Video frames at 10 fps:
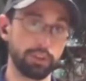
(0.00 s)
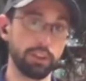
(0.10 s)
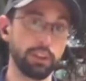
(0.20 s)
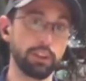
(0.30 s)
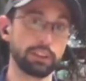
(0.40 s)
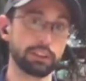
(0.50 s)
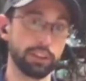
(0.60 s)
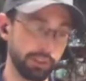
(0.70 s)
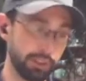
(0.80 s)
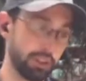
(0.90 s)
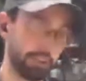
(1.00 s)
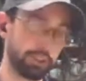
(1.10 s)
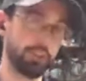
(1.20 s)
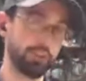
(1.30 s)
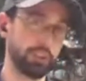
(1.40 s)
and that tells you that it's
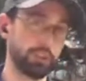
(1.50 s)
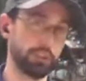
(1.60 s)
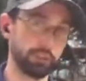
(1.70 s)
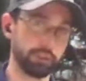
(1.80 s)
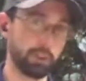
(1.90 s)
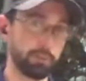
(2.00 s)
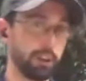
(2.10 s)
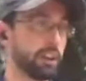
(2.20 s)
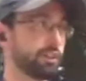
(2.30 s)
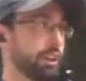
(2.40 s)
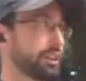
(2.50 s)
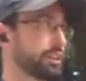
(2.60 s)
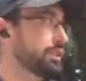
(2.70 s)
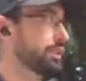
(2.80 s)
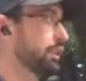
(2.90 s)
using all those
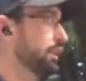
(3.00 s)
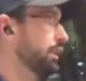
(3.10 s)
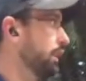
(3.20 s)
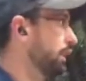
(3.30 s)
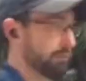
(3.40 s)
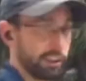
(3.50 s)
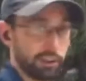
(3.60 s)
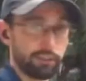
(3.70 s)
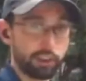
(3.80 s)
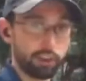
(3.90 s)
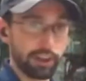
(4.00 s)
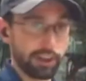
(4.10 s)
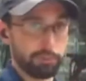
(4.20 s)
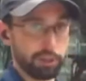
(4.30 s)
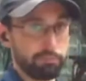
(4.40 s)
carbohydrates that have
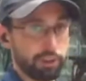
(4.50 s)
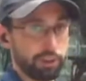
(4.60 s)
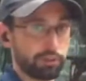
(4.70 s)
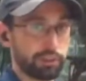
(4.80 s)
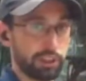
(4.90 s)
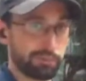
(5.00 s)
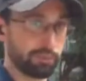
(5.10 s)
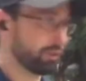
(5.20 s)
already been produced as